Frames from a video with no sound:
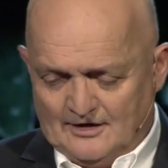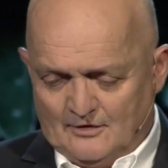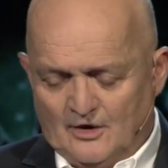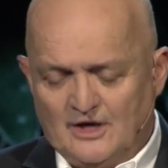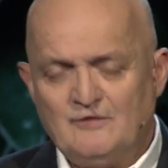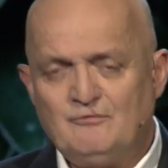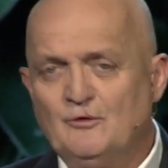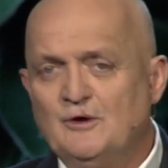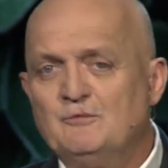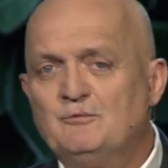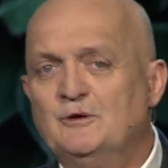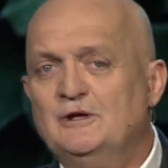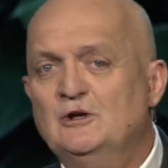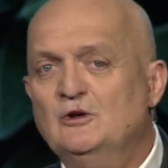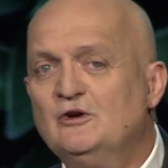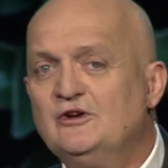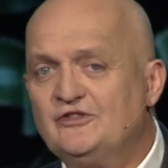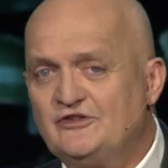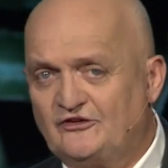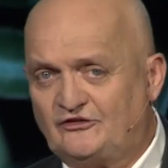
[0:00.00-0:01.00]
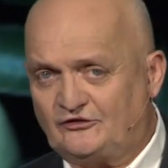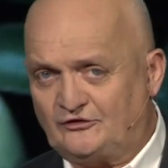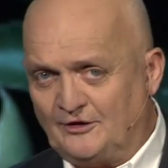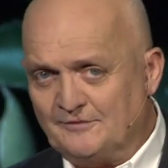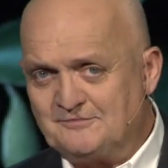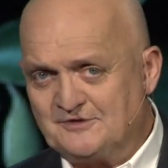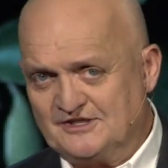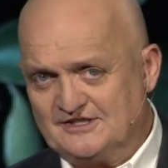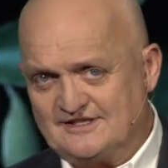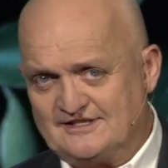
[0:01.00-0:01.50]
If we look at the
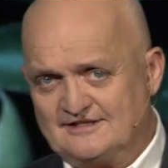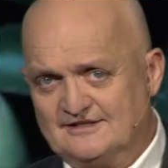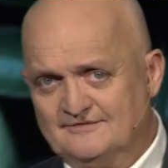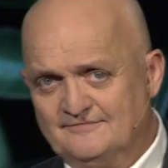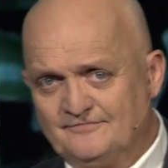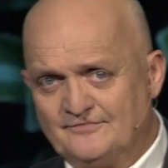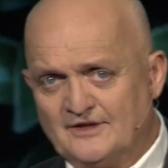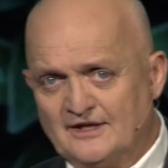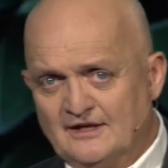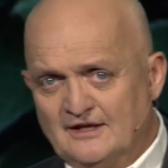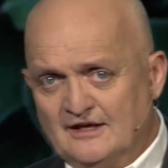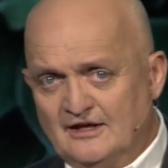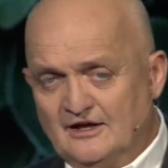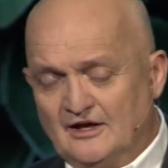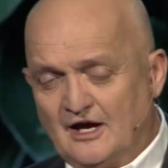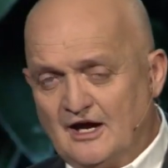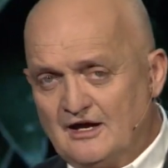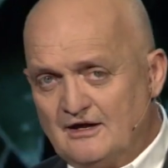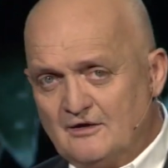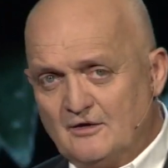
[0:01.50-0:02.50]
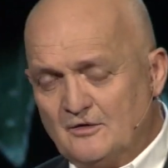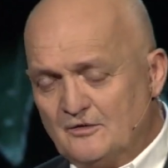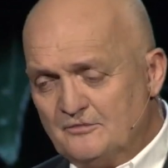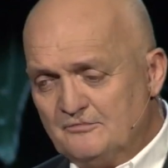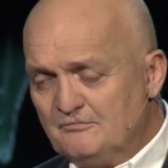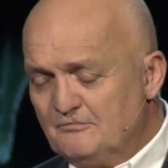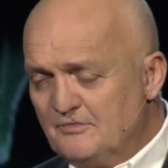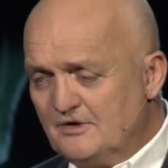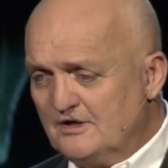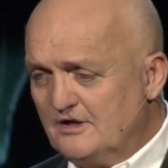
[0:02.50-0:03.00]
scriptures,
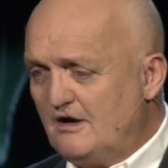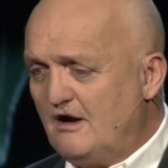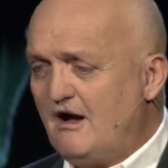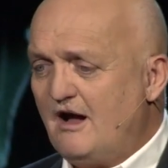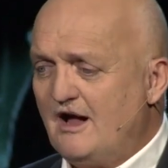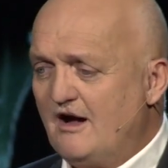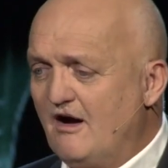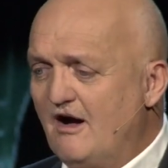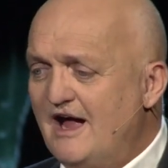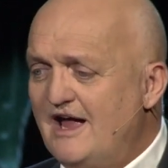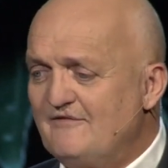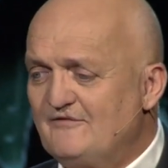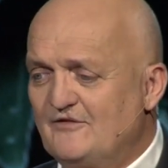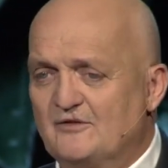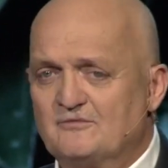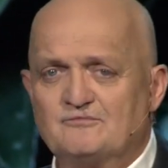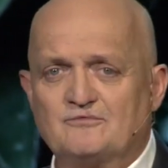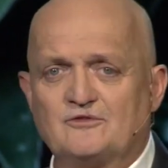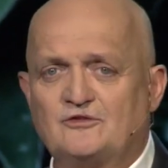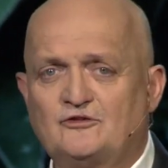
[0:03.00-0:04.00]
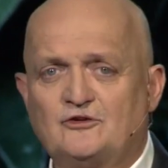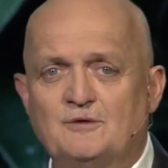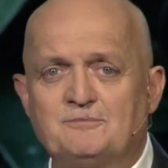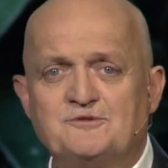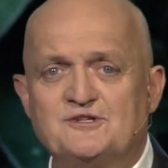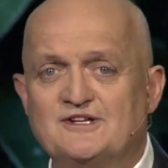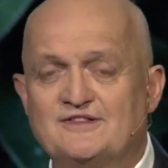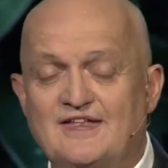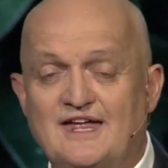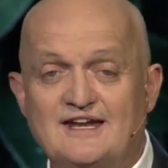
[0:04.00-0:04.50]
I have a
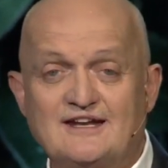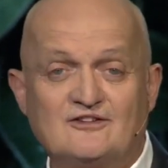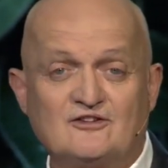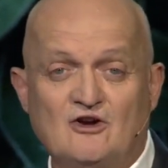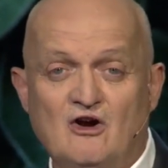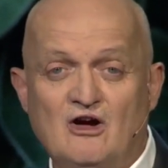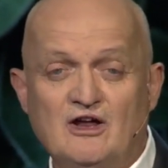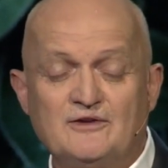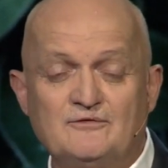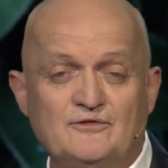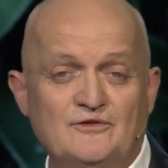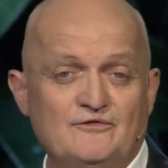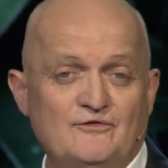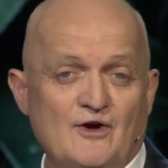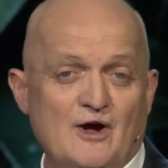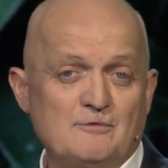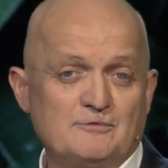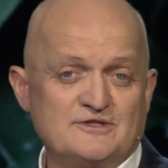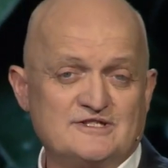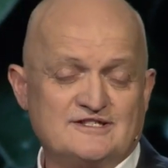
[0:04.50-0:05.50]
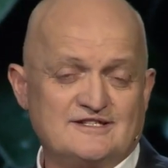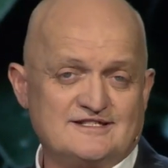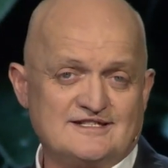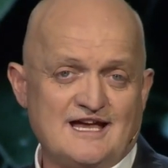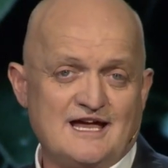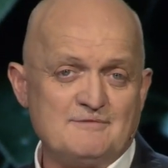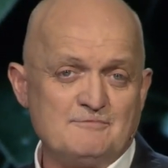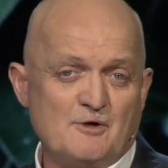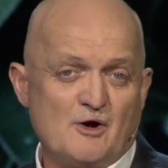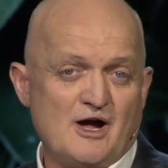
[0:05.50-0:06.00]
scripture that is kind of, if I was to
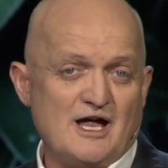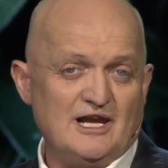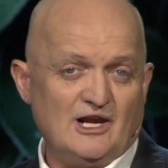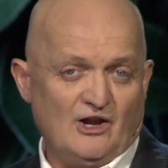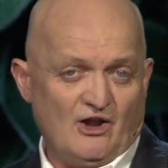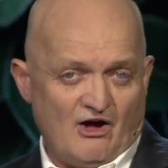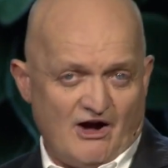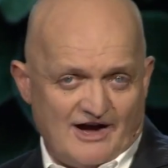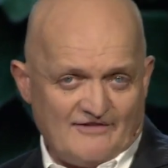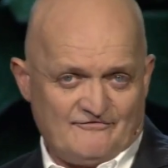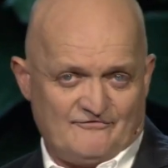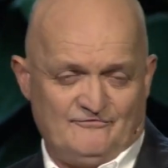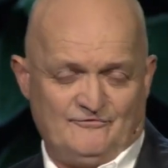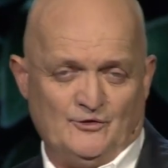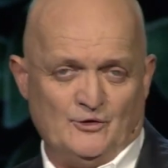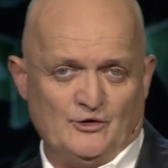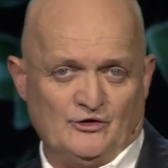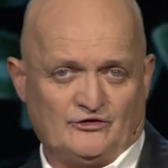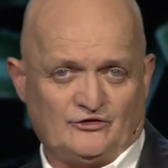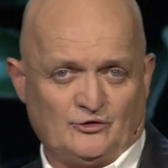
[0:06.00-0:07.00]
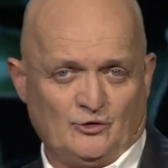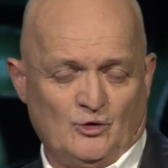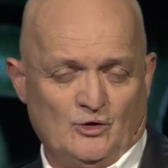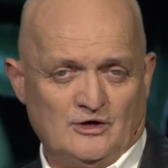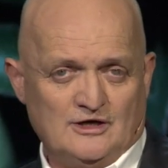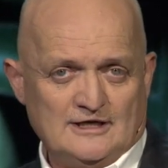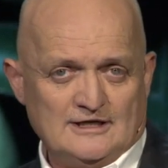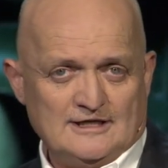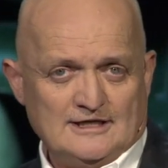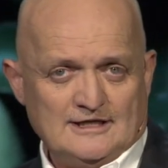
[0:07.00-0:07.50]
say, my life verse
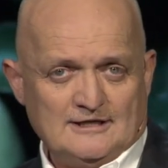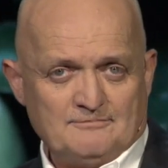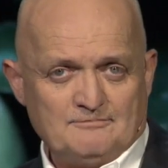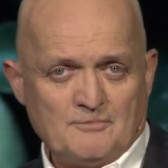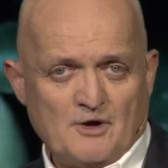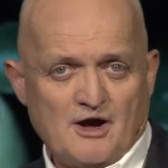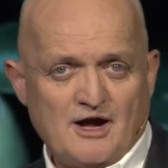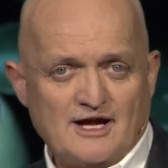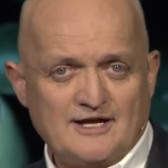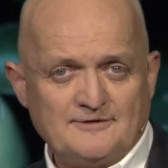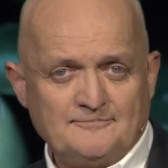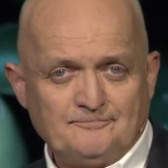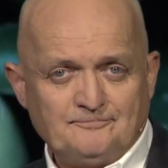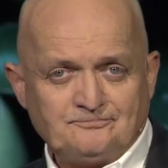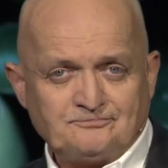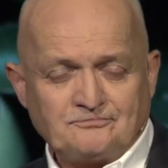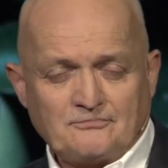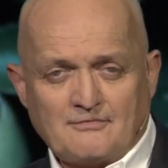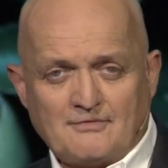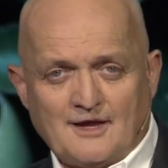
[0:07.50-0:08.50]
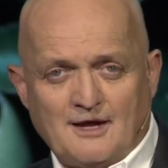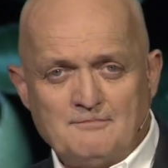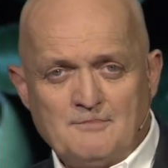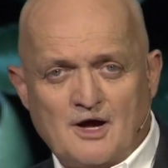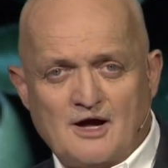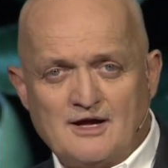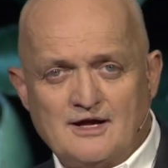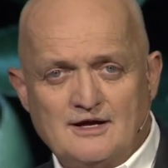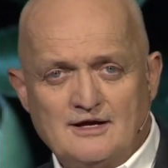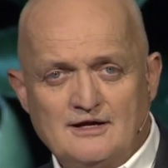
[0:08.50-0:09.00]
or
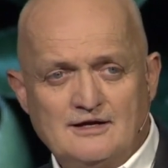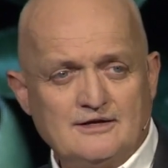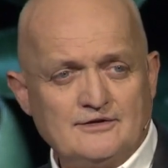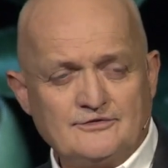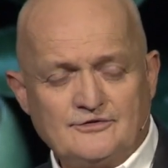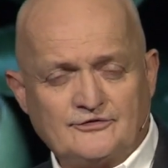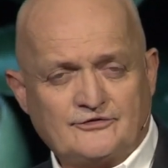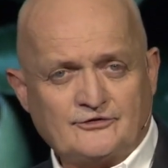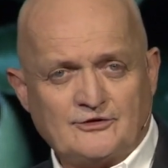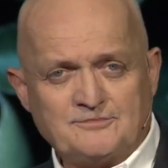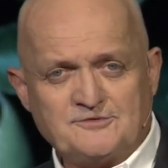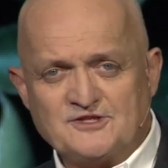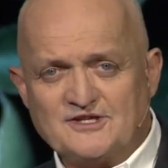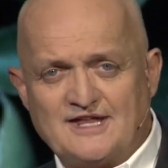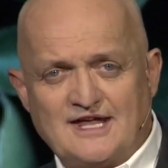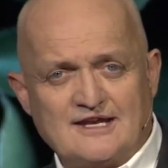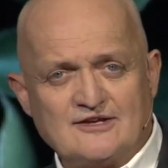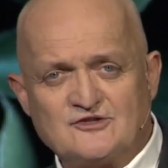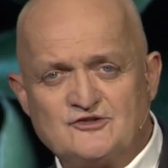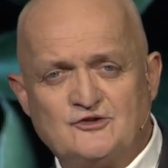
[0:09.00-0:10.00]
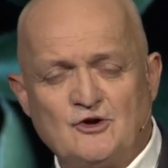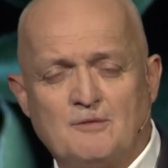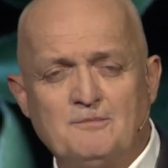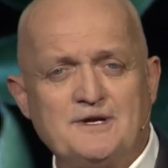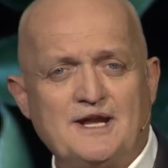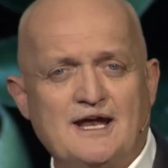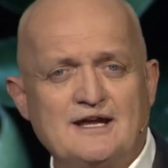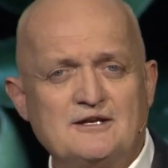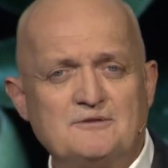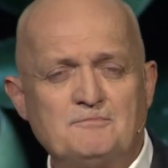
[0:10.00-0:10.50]
the scripture that has
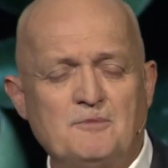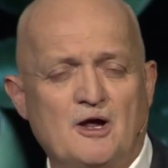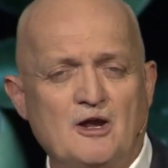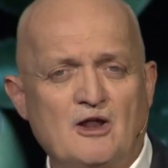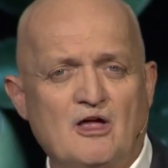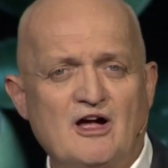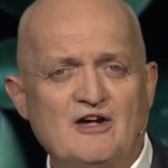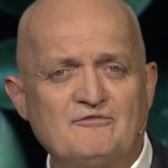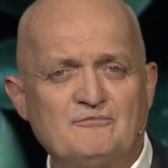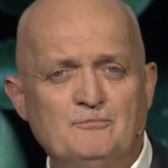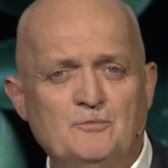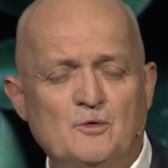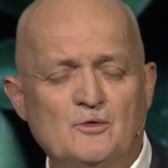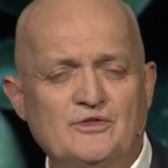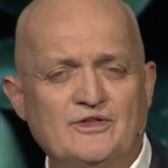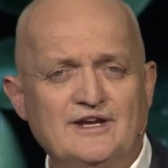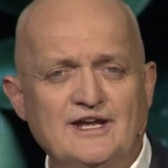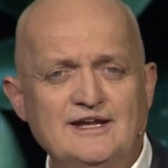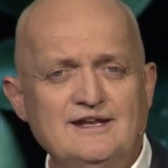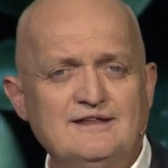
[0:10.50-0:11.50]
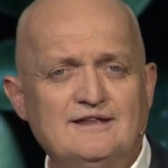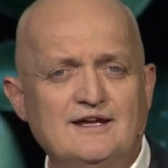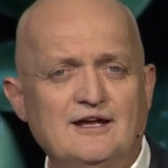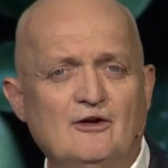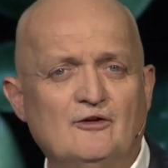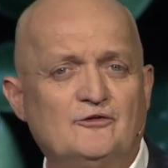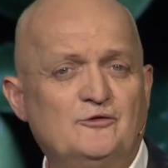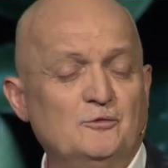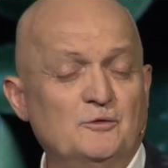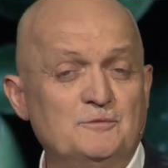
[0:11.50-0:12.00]
dominated my life more than anything
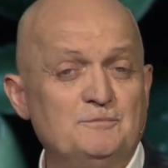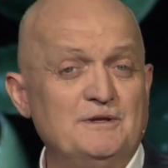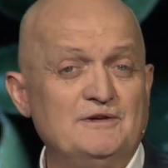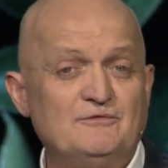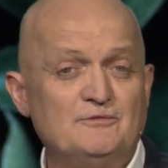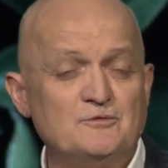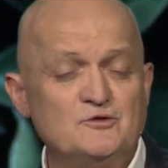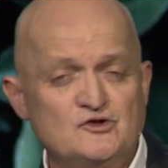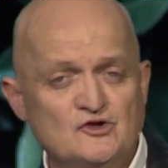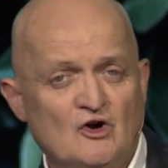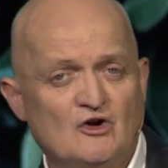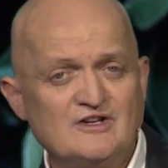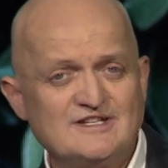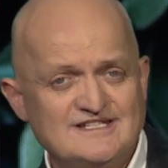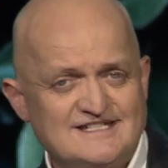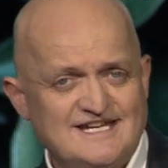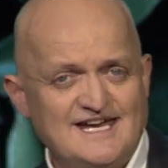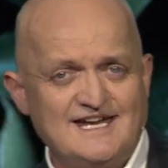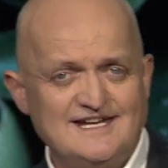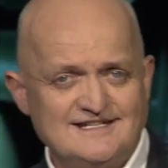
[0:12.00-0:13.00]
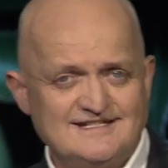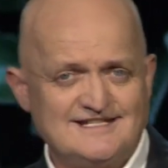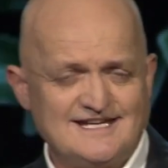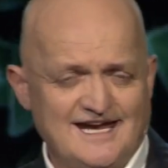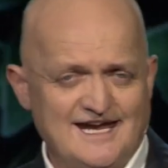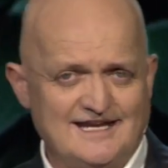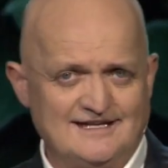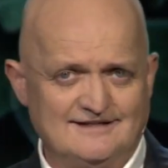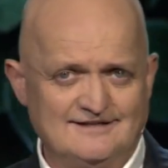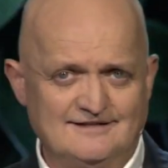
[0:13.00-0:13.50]
else, it would be from John
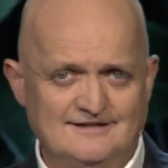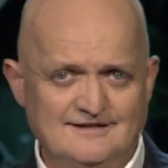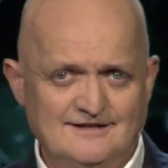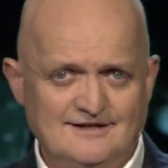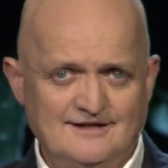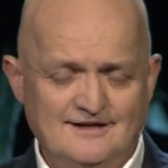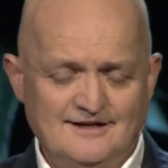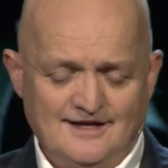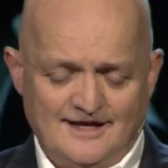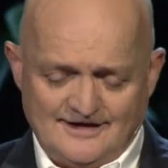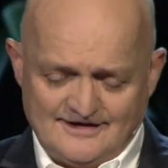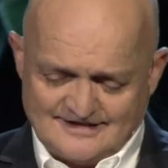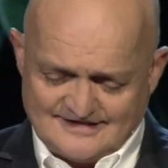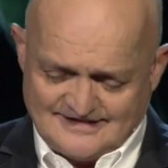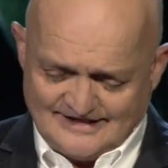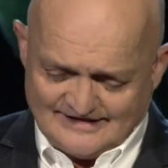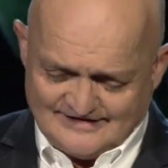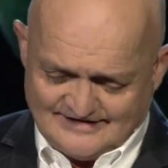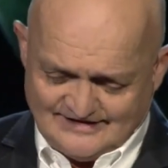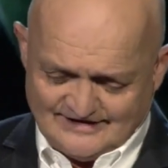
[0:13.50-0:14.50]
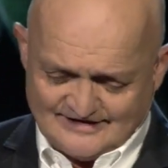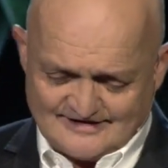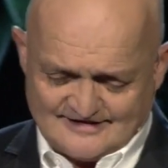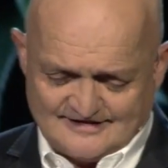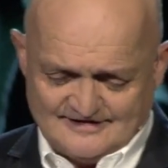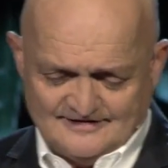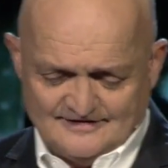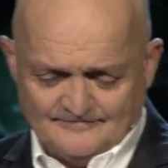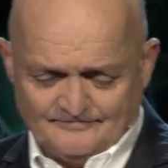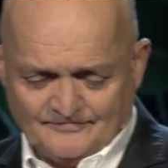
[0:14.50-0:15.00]
10:10. And it says this,